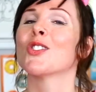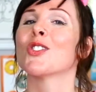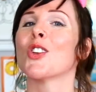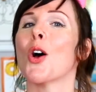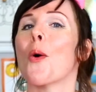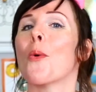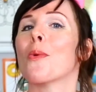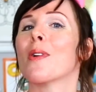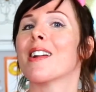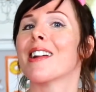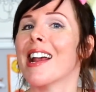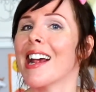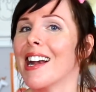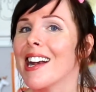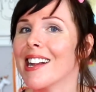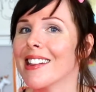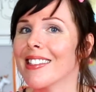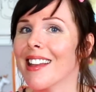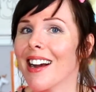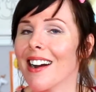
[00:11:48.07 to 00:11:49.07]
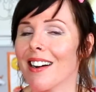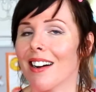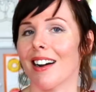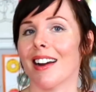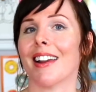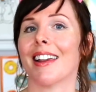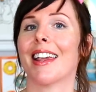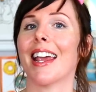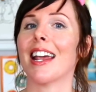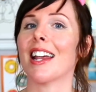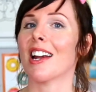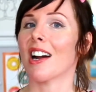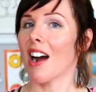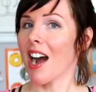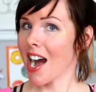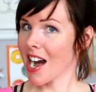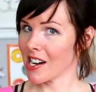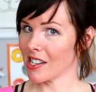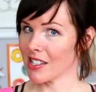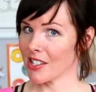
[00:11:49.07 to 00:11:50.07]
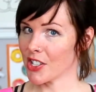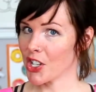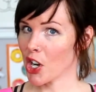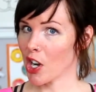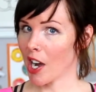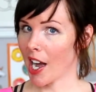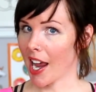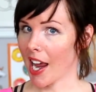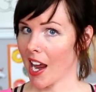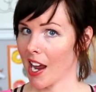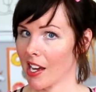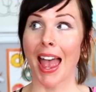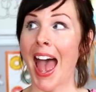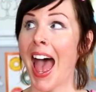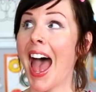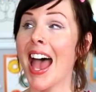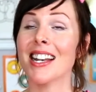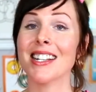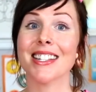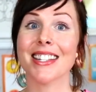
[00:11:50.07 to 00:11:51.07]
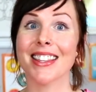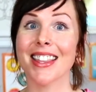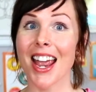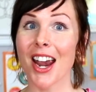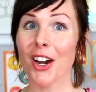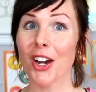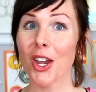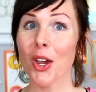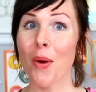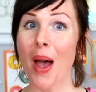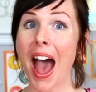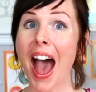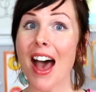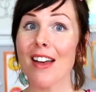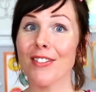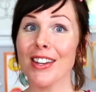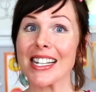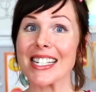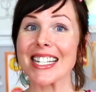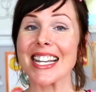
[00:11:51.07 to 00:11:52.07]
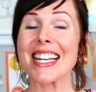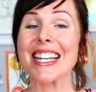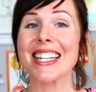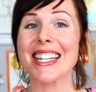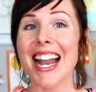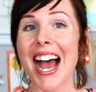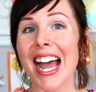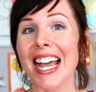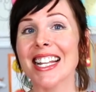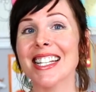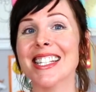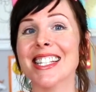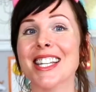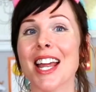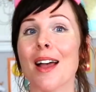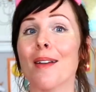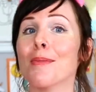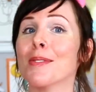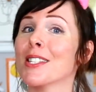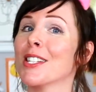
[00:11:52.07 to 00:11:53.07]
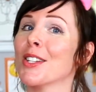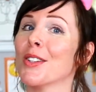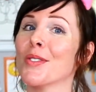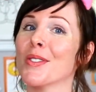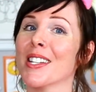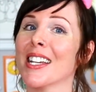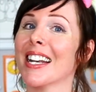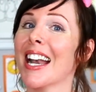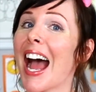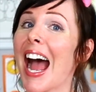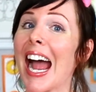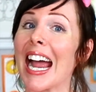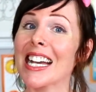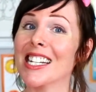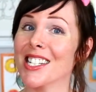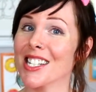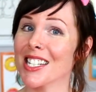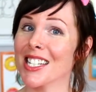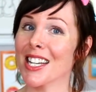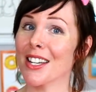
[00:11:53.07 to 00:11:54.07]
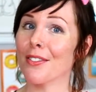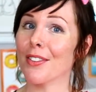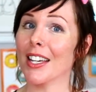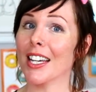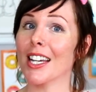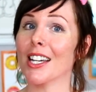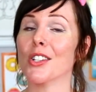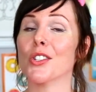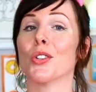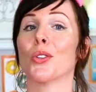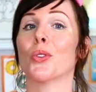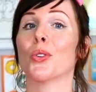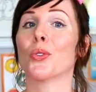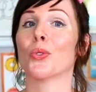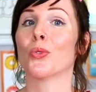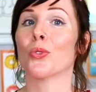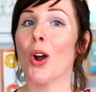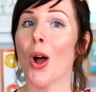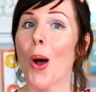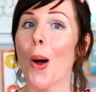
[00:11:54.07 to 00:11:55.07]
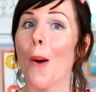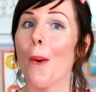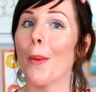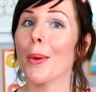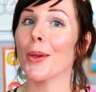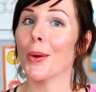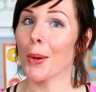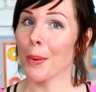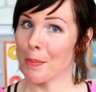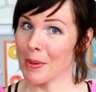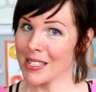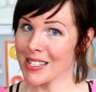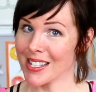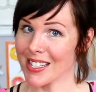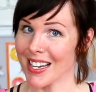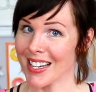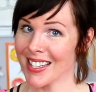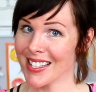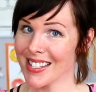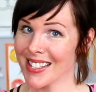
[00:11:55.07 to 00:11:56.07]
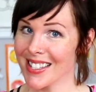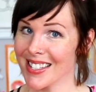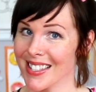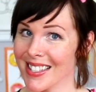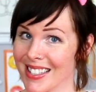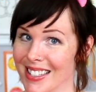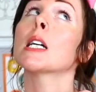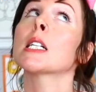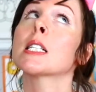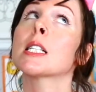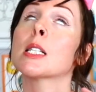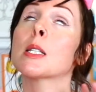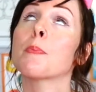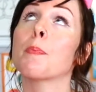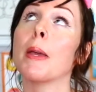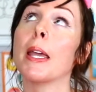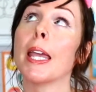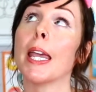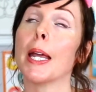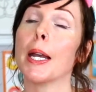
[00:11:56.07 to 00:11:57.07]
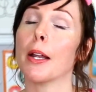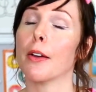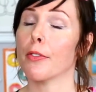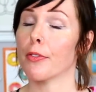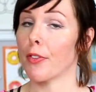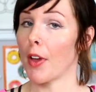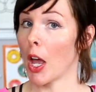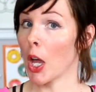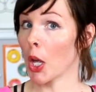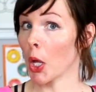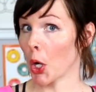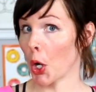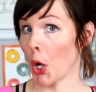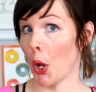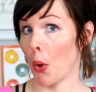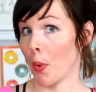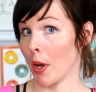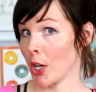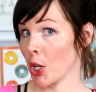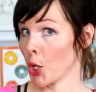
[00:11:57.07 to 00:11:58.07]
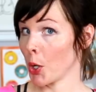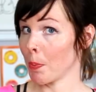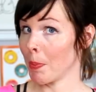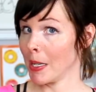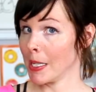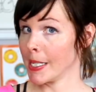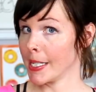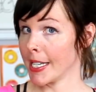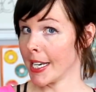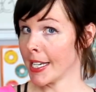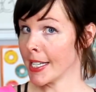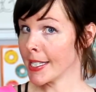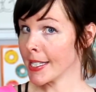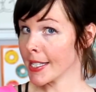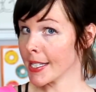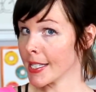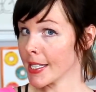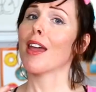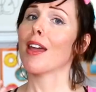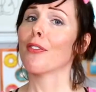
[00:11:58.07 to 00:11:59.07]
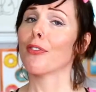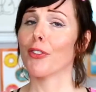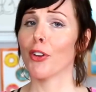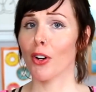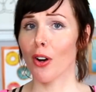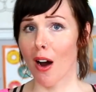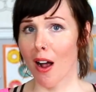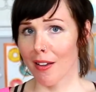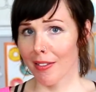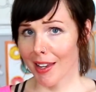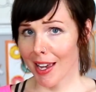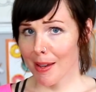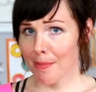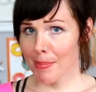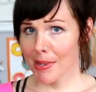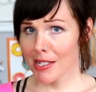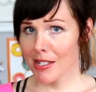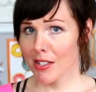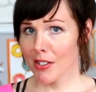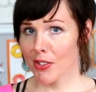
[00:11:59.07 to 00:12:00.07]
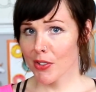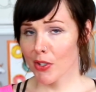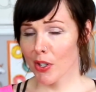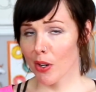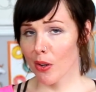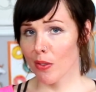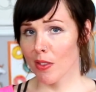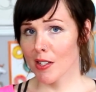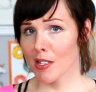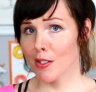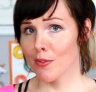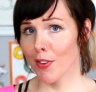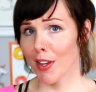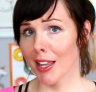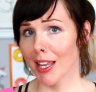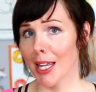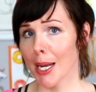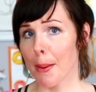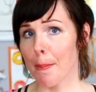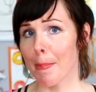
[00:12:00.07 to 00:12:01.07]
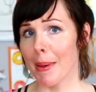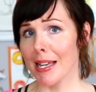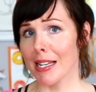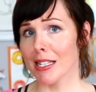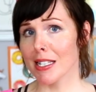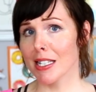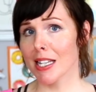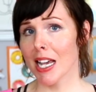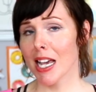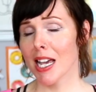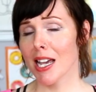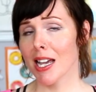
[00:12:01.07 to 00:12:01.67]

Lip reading: So get in there and get your hands dirty. And there you have it, 9 steps to using IGTV to grow your business. Speaking of growing your business, if your online business growth is feeling a bit